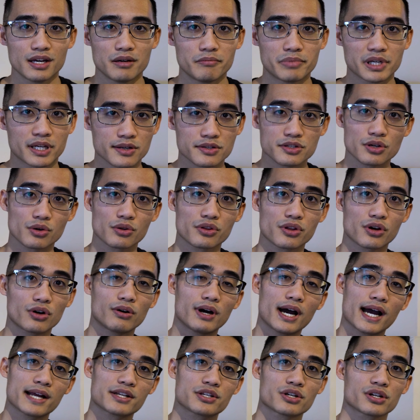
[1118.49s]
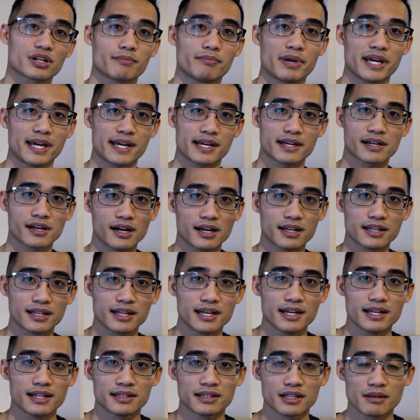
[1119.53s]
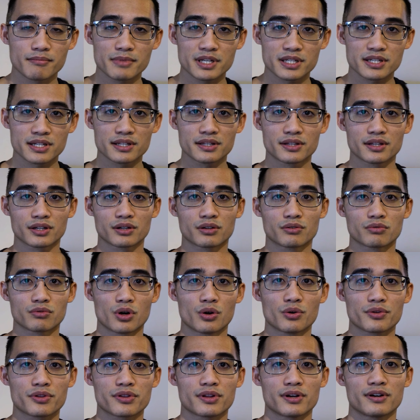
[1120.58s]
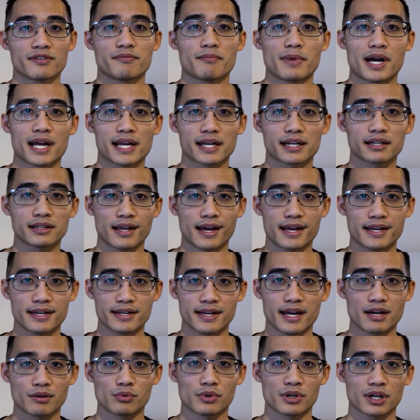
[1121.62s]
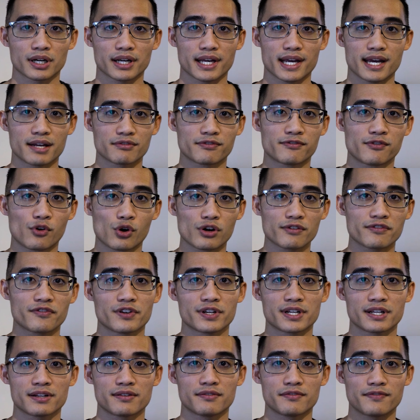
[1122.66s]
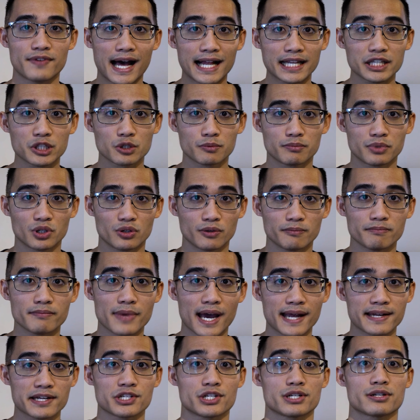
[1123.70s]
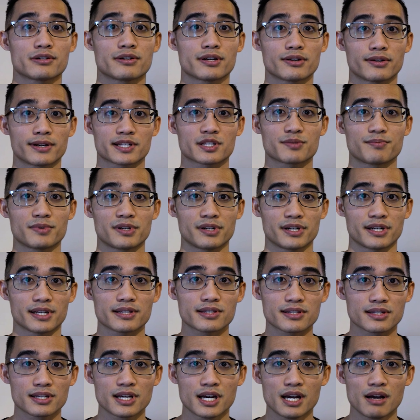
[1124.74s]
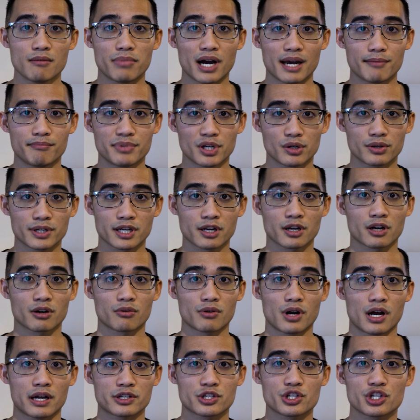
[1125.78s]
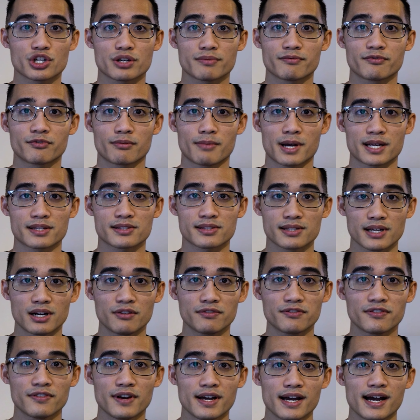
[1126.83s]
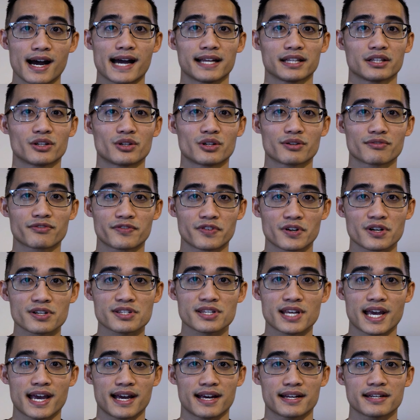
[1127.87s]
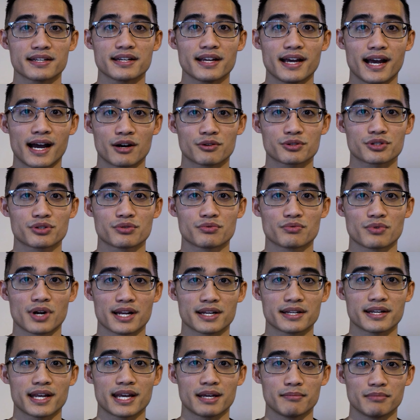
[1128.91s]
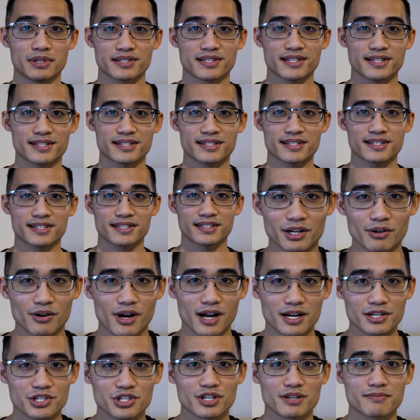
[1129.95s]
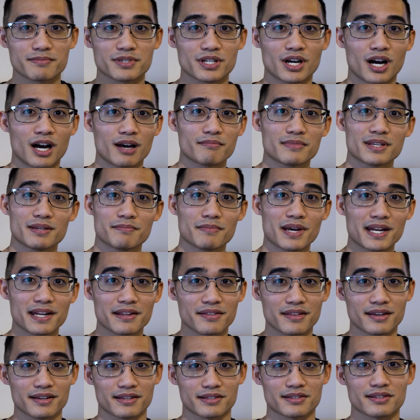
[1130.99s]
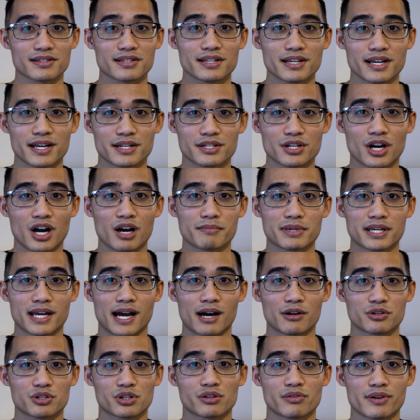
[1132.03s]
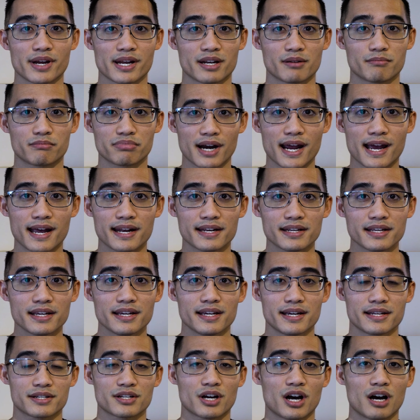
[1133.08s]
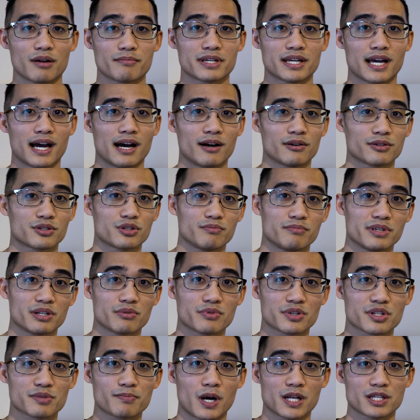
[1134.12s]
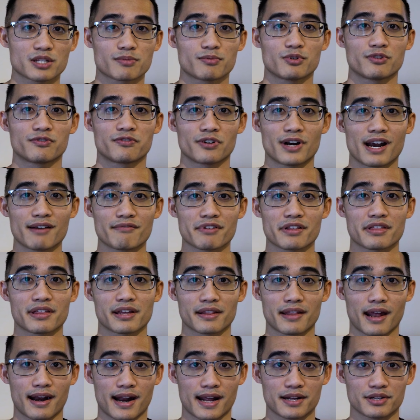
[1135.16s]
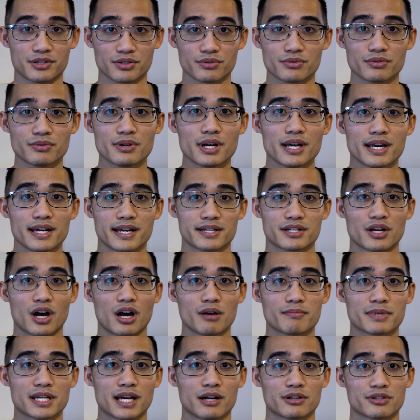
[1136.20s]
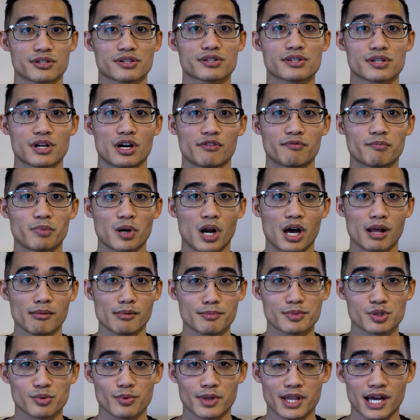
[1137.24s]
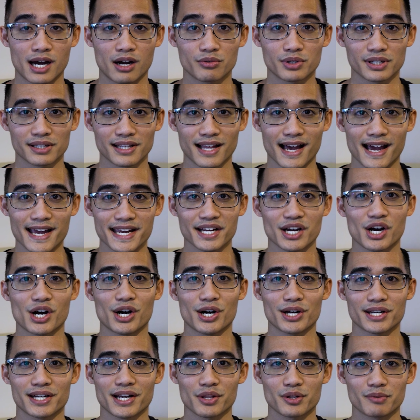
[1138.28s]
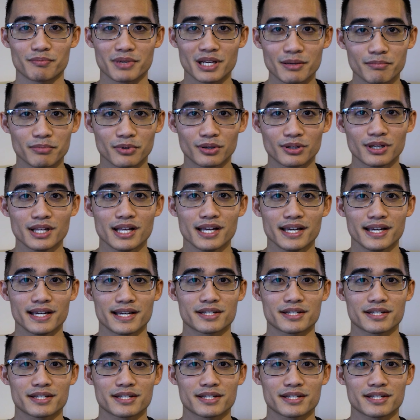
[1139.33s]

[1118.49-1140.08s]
Because although I took a pay cut, limited the growth of my client network, and forfeited valuable managerial experience, by building a garage gym for myself, I learned firsthand how to run a business. Garage gym taught me many things. It taught me how to create a brand. It taught me how to be responsible for everything that I do. It taught me how to solve problems without relying on other people.